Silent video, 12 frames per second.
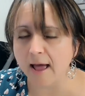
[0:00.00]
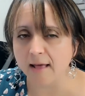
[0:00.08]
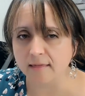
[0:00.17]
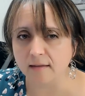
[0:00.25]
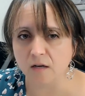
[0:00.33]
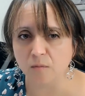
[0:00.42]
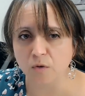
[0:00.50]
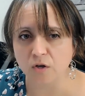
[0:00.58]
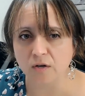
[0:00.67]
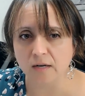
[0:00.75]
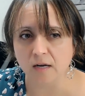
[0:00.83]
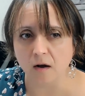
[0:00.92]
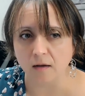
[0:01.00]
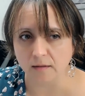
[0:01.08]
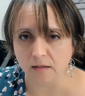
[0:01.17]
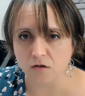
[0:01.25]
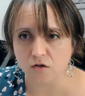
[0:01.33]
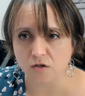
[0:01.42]
at the community
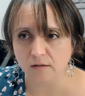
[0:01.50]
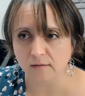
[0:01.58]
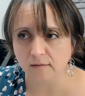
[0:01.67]
college?